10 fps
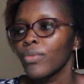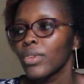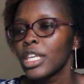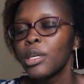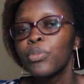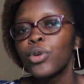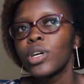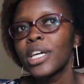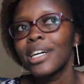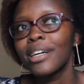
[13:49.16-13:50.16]
keep your
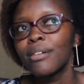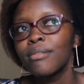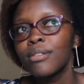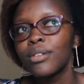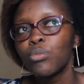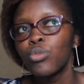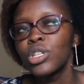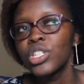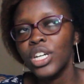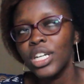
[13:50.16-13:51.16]
hair
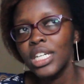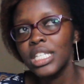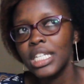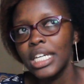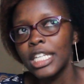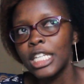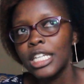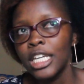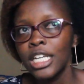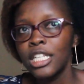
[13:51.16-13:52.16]
moisturized and
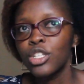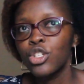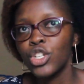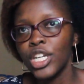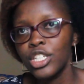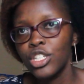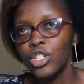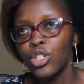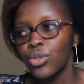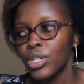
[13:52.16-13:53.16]
stretched
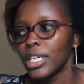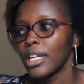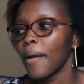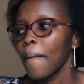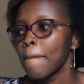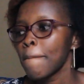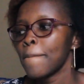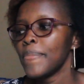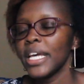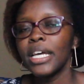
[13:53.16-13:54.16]
during
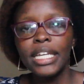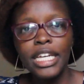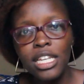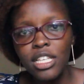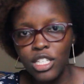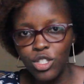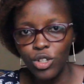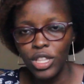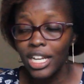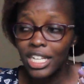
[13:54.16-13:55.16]
the rainy season,
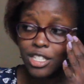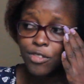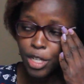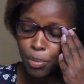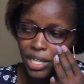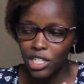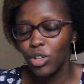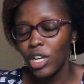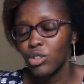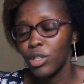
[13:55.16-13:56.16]
then it's very particular
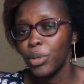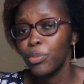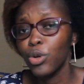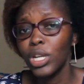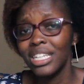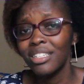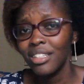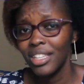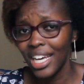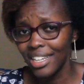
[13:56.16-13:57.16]
to the people in
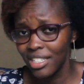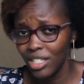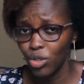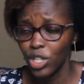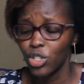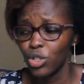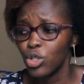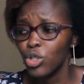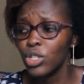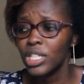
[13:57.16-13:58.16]
that location. So
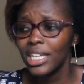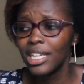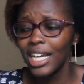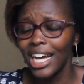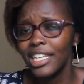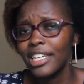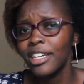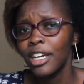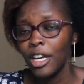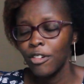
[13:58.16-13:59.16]
you're still adding
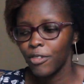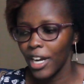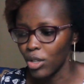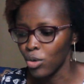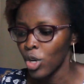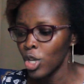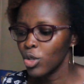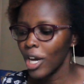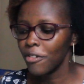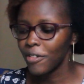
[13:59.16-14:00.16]
value. So
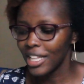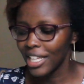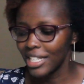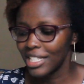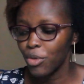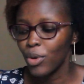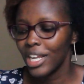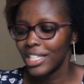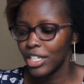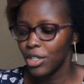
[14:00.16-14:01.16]
I find that when I
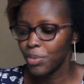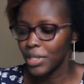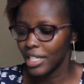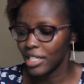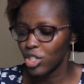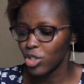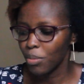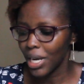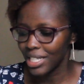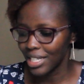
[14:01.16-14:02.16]
say representation
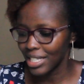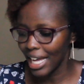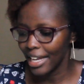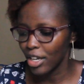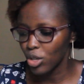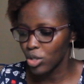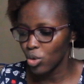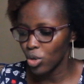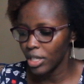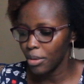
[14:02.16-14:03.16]
matters, I don't
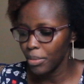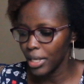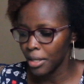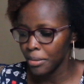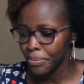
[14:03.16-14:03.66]
only mean